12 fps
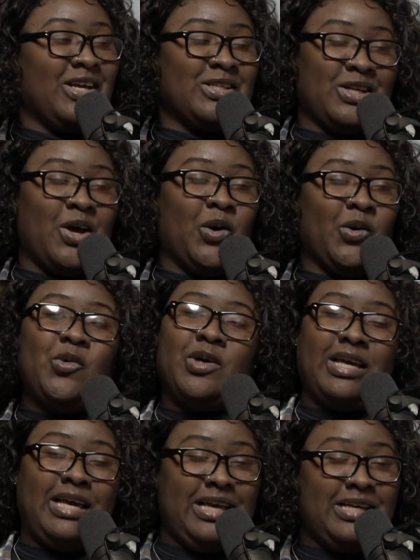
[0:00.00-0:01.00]
so
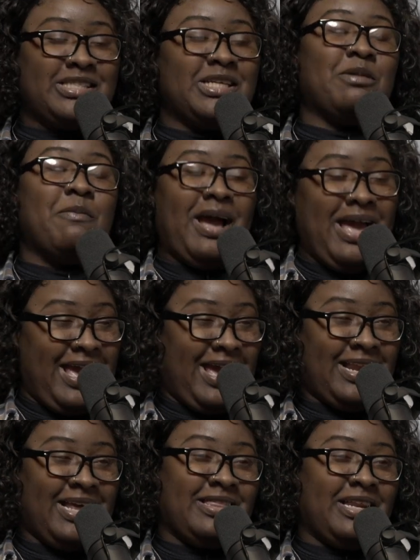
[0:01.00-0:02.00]
he shook my
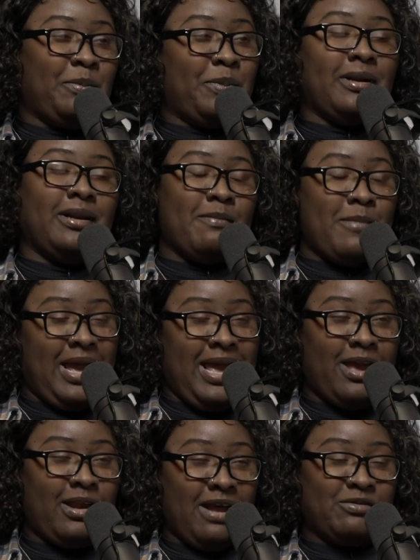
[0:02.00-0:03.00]
hand and then he put it in my
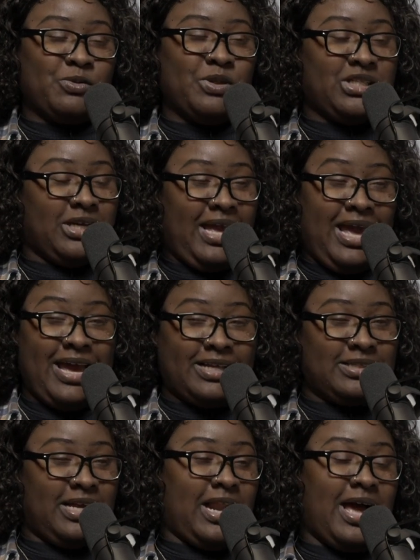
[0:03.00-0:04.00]
hand after we shook
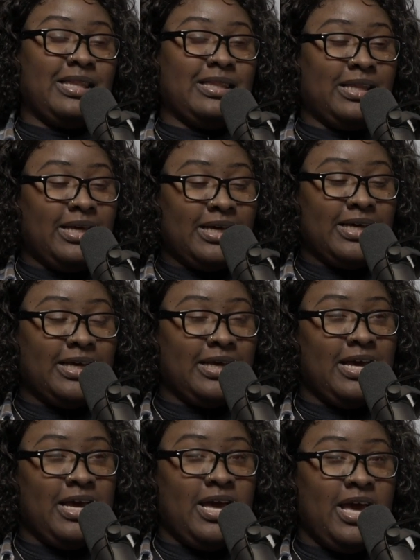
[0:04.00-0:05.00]
hands, and I look
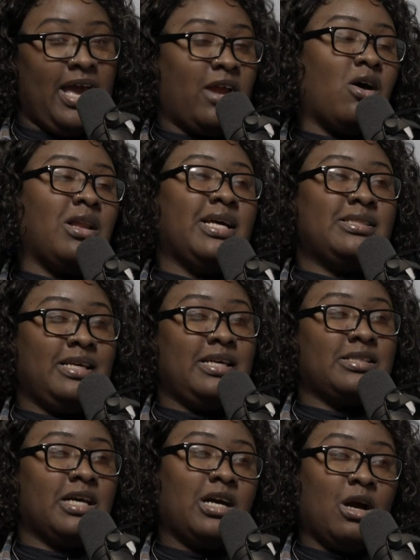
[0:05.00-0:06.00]
and all I see
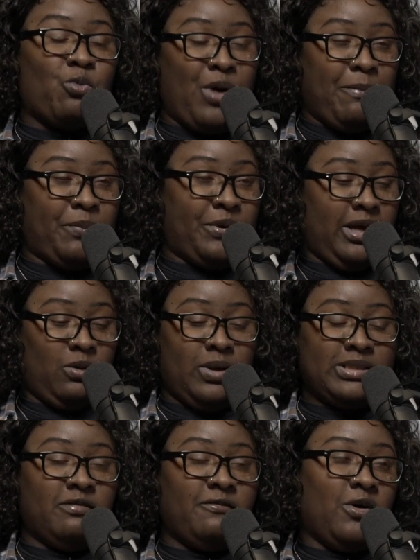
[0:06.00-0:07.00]
is a gum wrapper. It
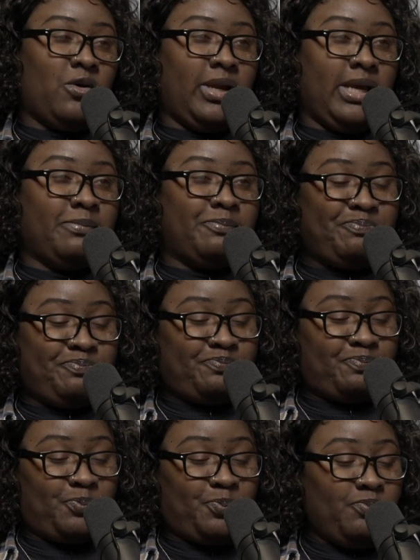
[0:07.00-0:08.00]
wasn't folded
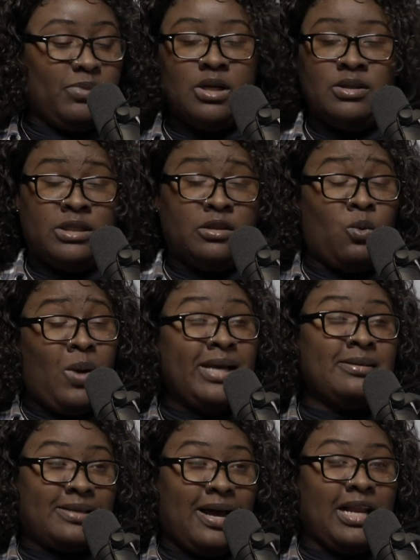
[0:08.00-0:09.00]
to the
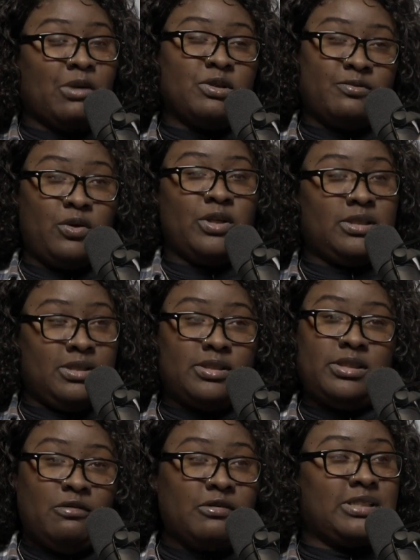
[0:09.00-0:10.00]
white side; it was folded to the
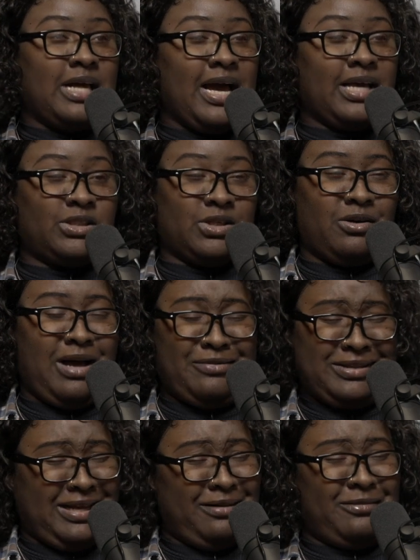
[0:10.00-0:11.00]
silver side. So I
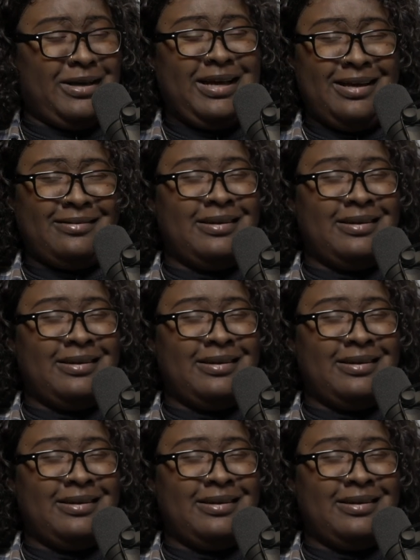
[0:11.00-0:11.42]
was like, "What?"